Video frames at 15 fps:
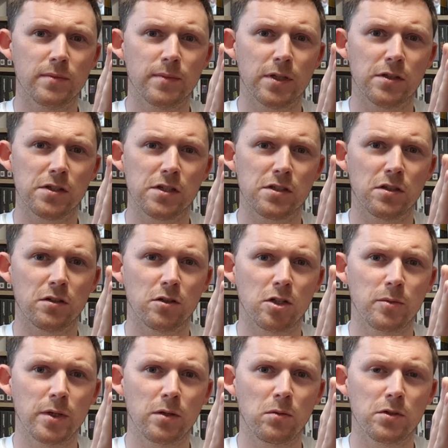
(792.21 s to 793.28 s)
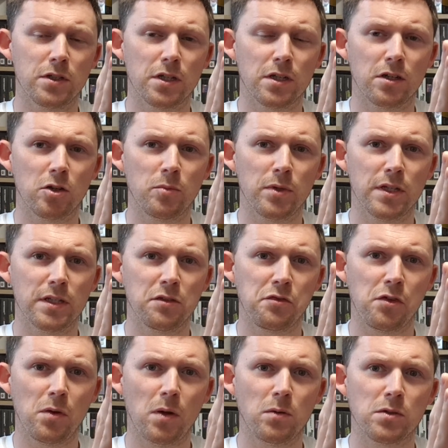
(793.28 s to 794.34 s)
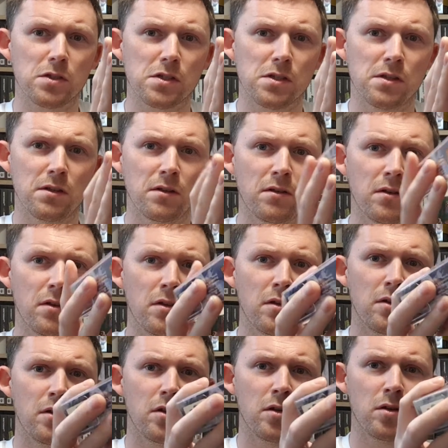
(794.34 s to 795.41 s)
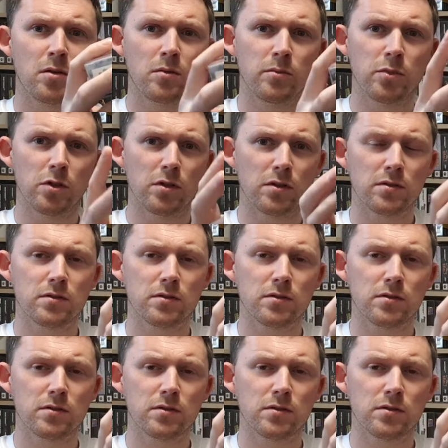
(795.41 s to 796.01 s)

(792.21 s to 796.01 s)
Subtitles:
because it's not going to be a one you can complete in a few hours, but